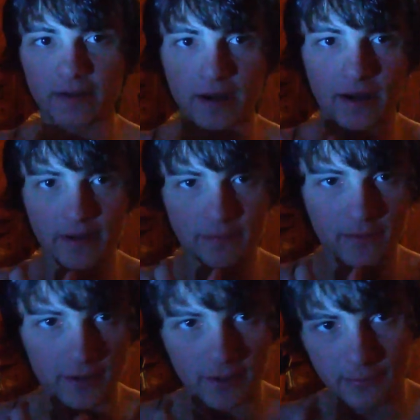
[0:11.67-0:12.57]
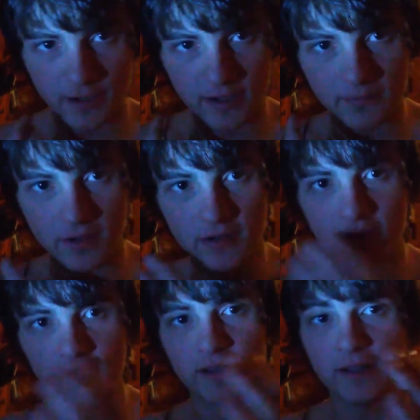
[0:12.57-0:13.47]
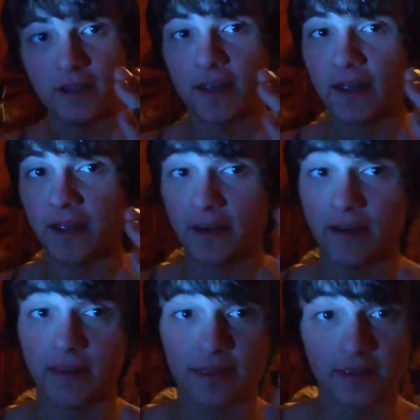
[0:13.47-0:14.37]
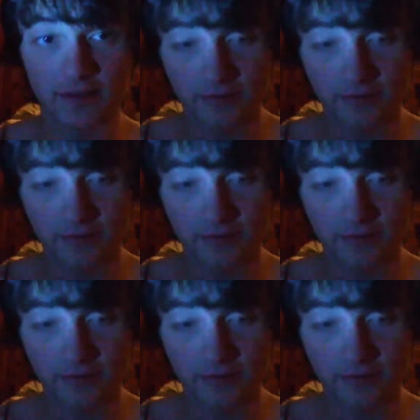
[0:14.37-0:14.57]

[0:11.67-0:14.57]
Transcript: I'm the Red Monk, and a thing